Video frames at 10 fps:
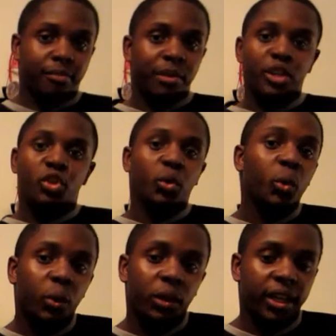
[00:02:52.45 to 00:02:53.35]
be
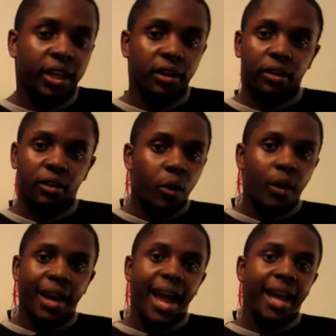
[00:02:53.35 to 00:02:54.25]
dueling or
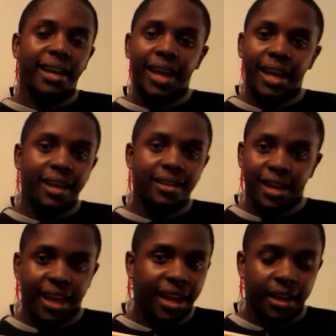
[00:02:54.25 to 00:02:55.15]
going at it head to
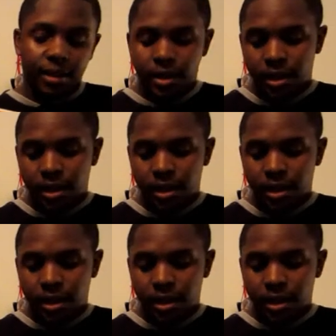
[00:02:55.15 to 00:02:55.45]
head.